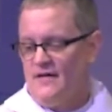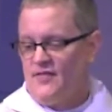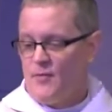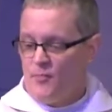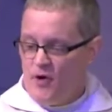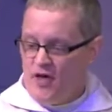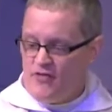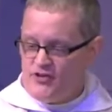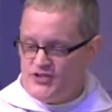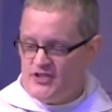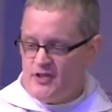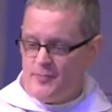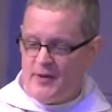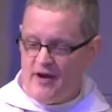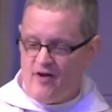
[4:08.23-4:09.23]
The brothers in
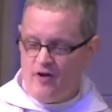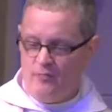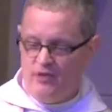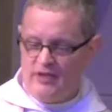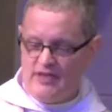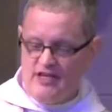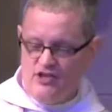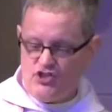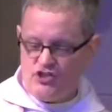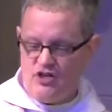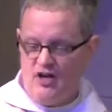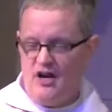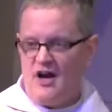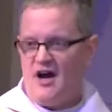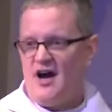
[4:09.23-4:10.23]
the parable each
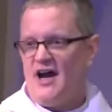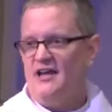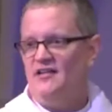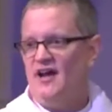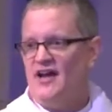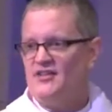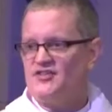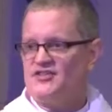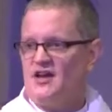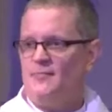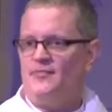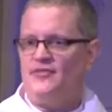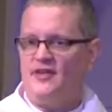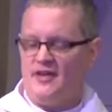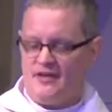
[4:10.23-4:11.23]
highlight
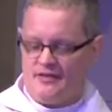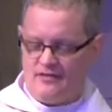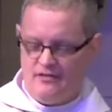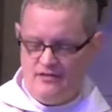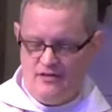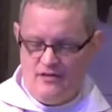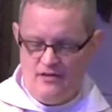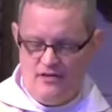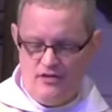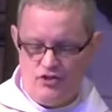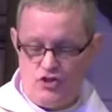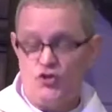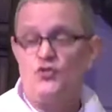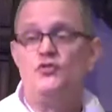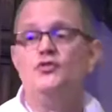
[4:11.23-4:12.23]
something
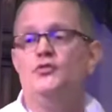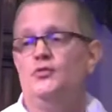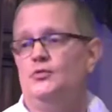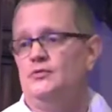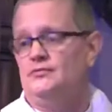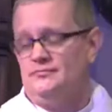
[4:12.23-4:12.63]
true